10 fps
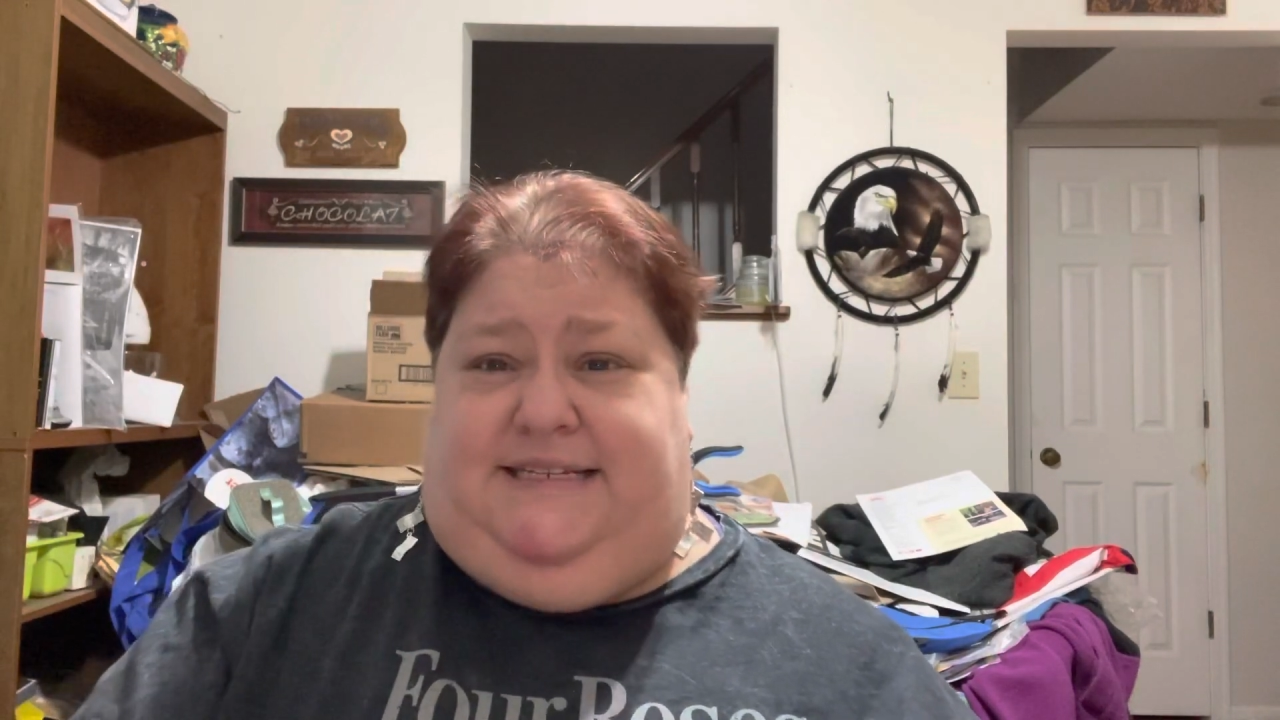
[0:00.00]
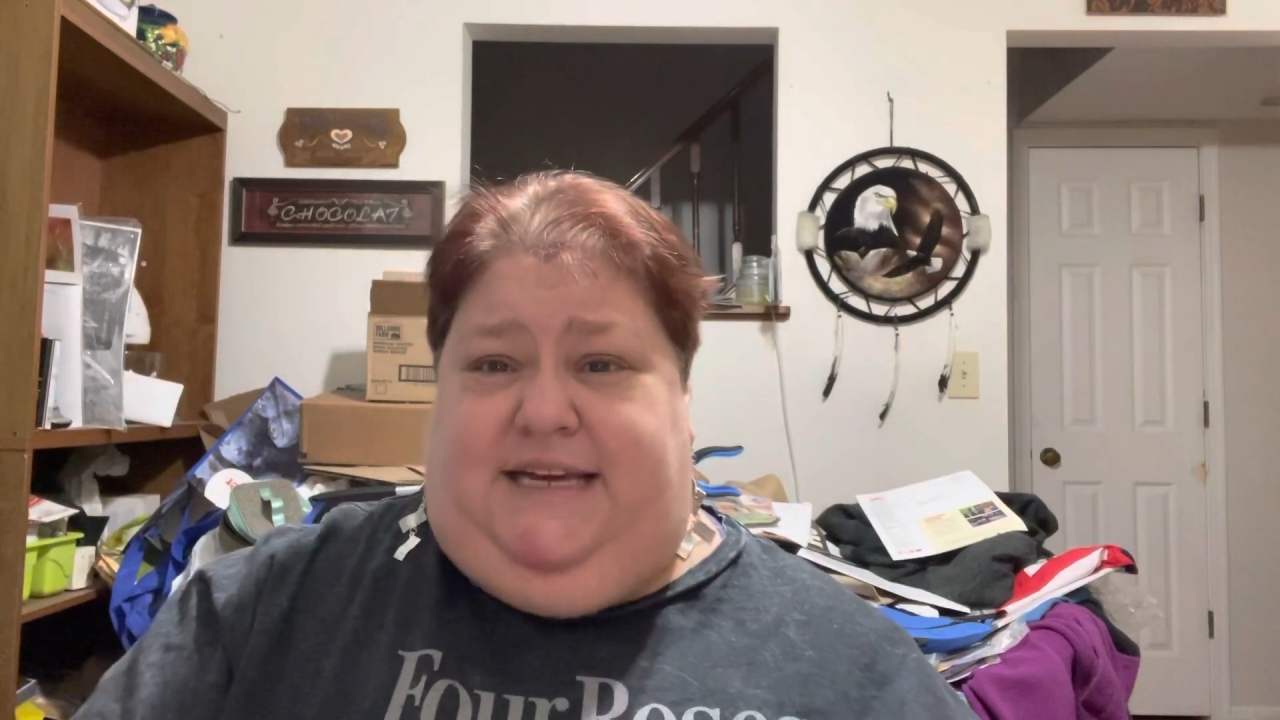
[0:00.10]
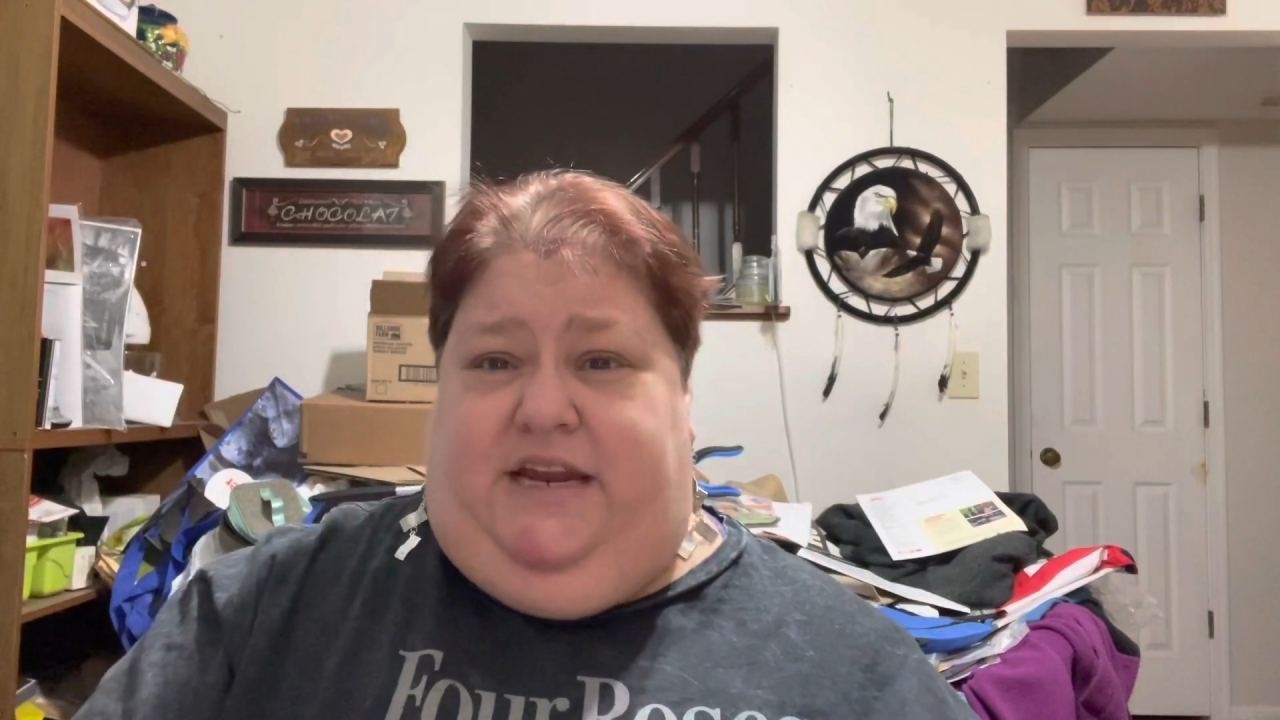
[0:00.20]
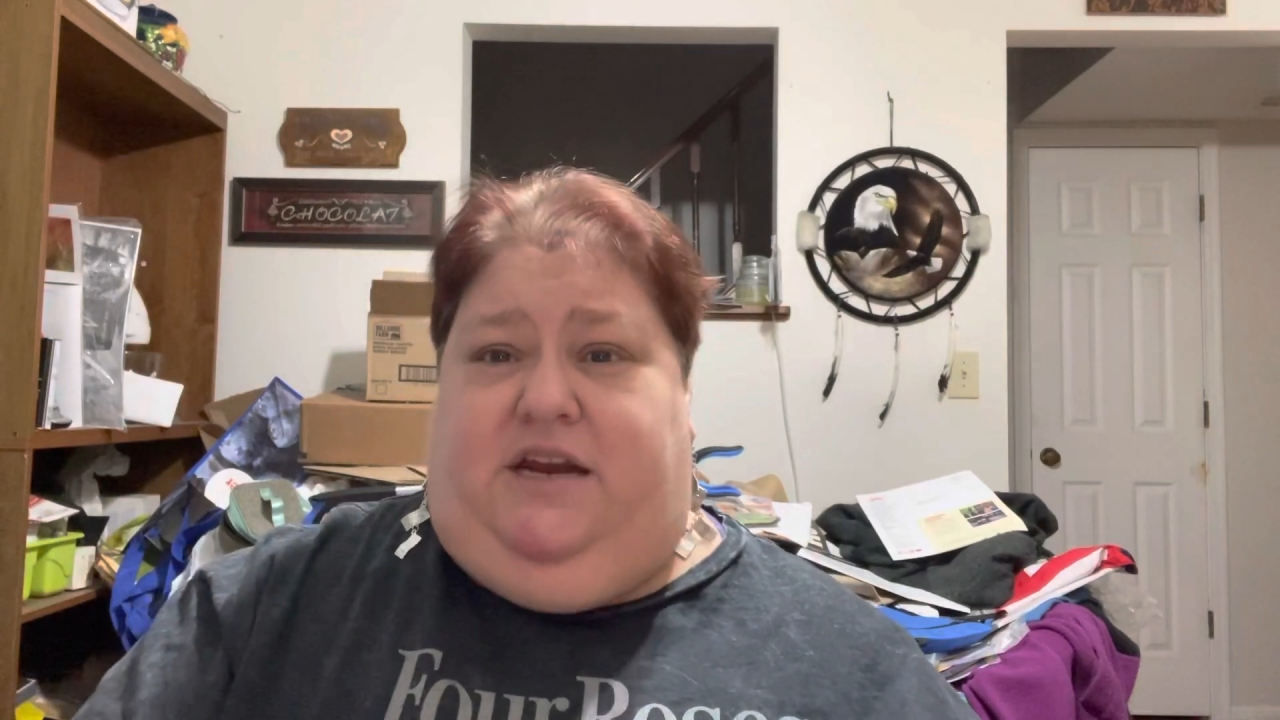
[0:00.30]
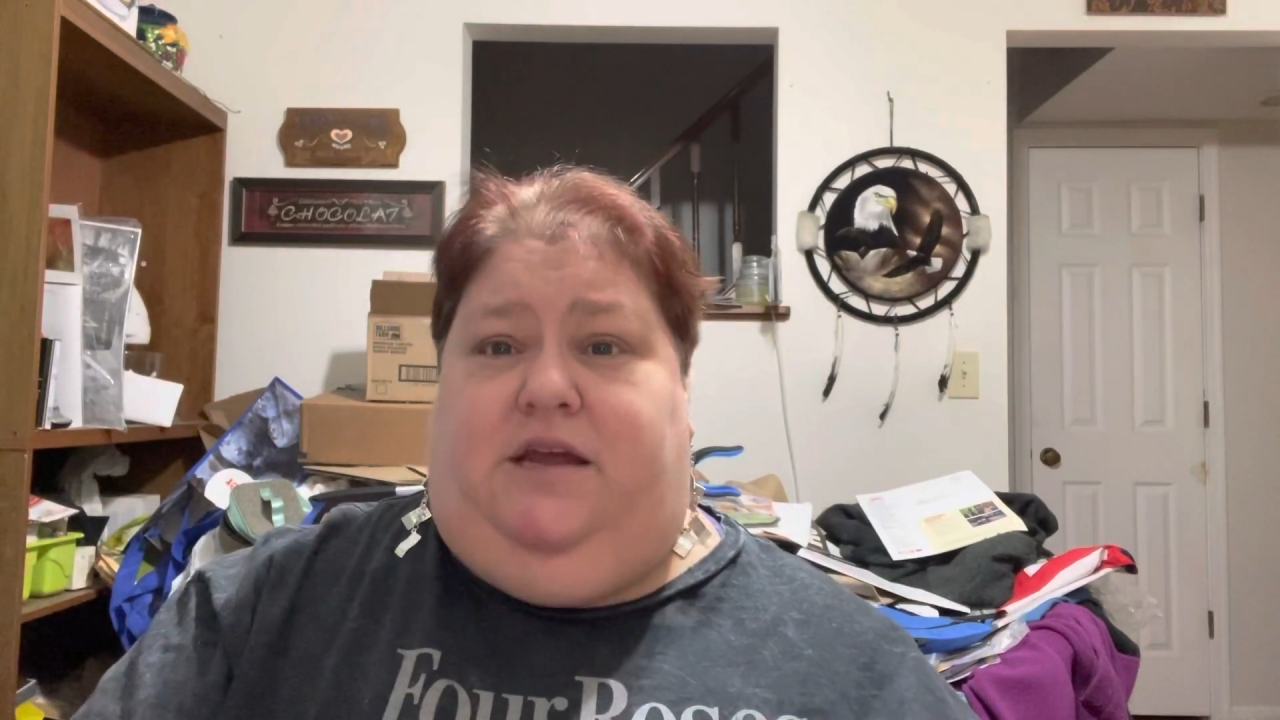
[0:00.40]

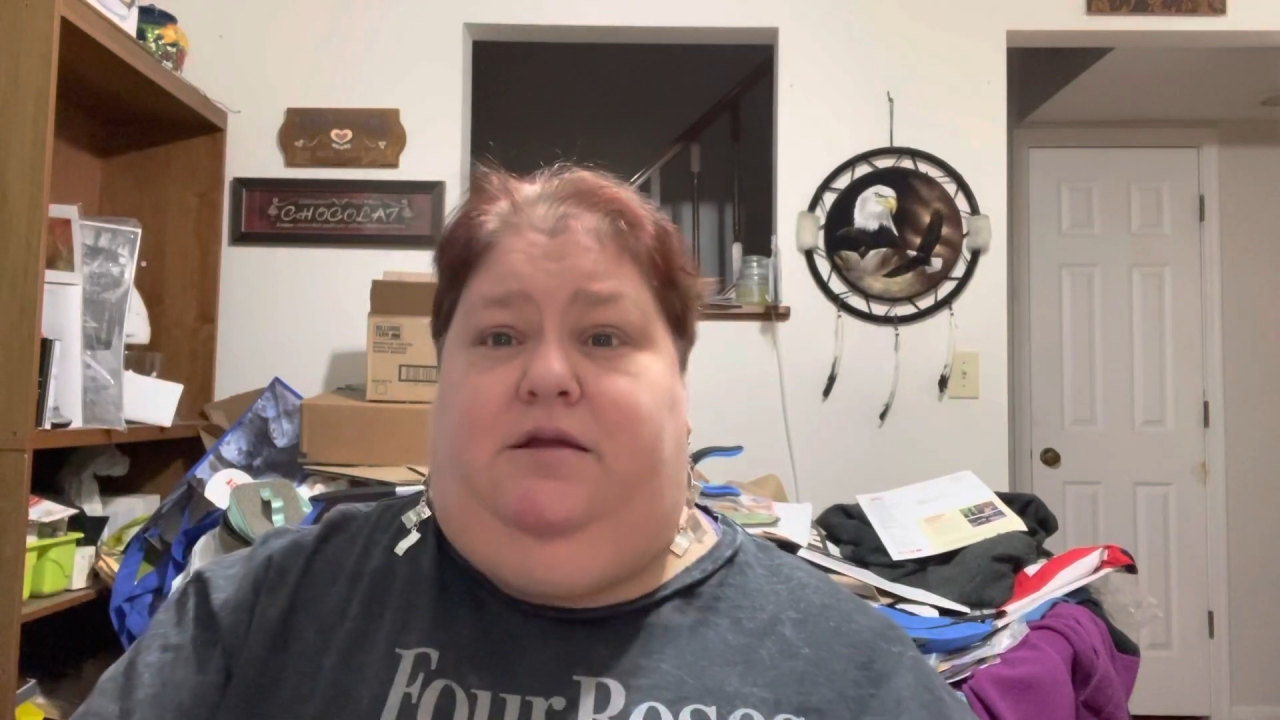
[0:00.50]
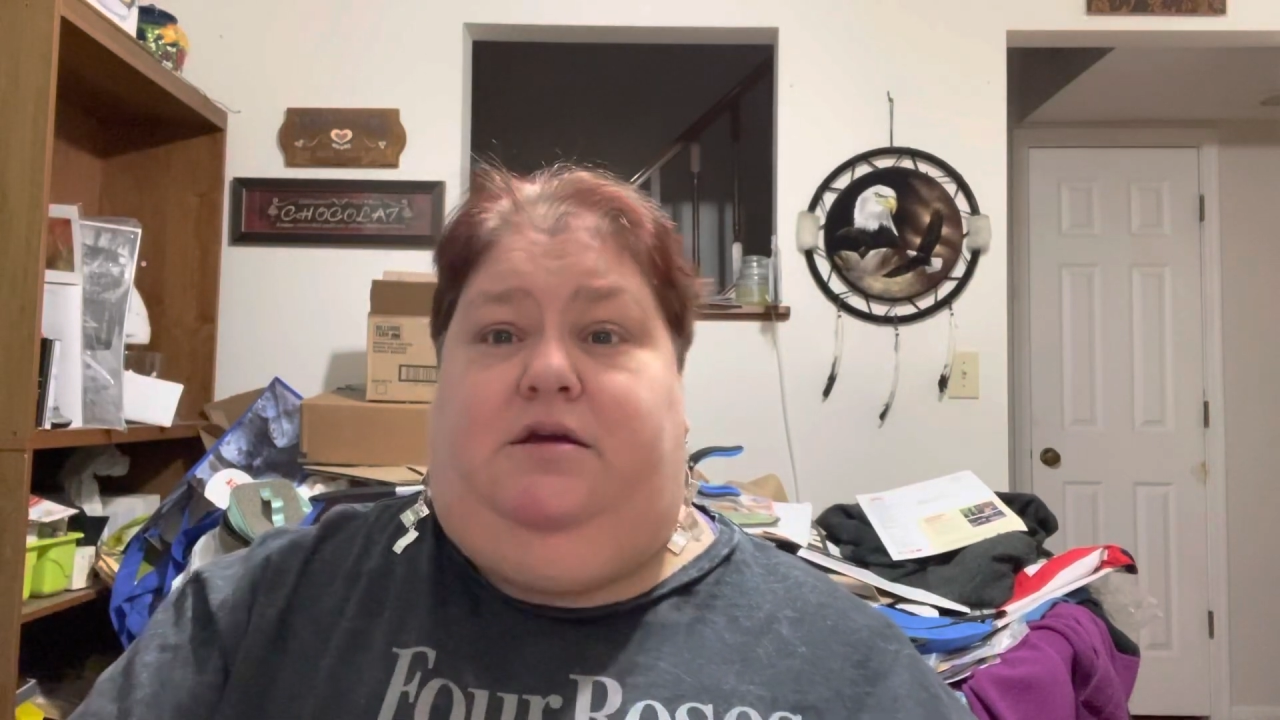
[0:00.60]
said in it,